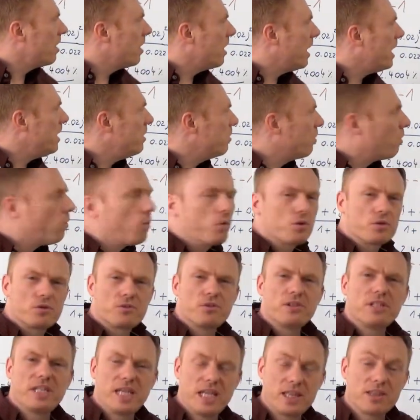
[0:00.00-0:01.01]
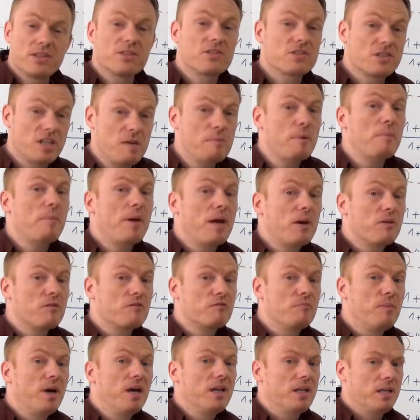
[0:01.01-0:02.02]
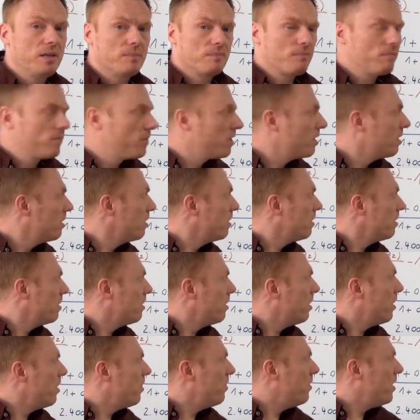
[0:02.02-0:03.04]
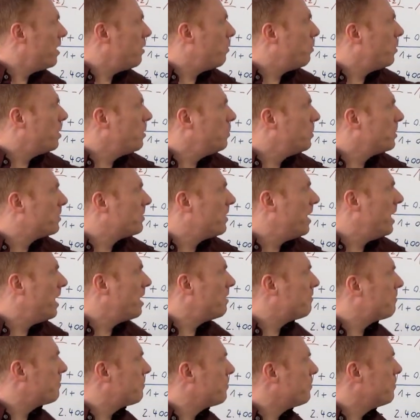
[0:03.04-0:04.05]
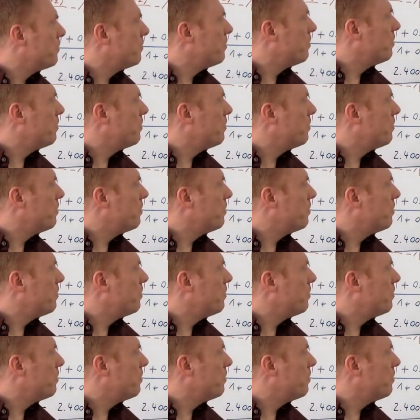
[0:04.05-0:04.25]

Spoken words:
In order to get the same amount of money that we would have